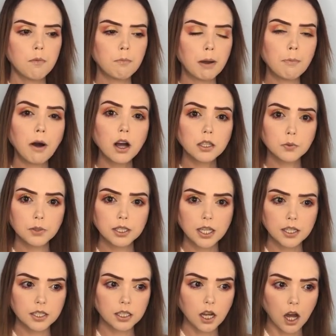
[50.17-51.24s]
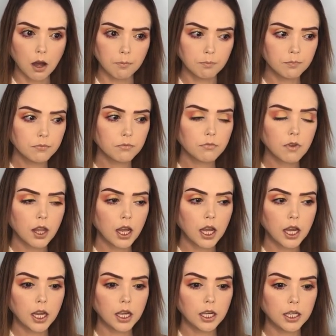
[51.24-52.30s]
My box was set to come
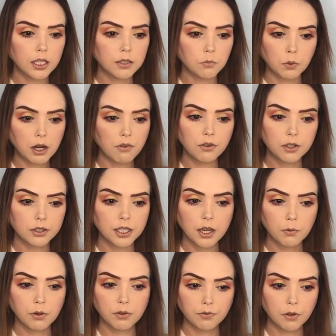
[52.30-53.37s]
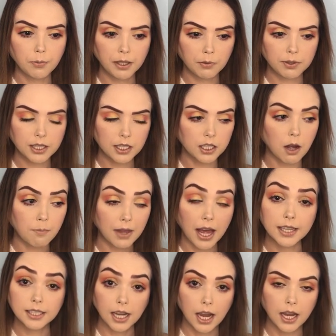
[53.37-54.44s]
and whatever day we were filming, it was set to come
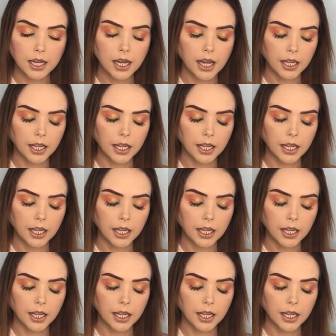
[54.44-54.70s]
that day.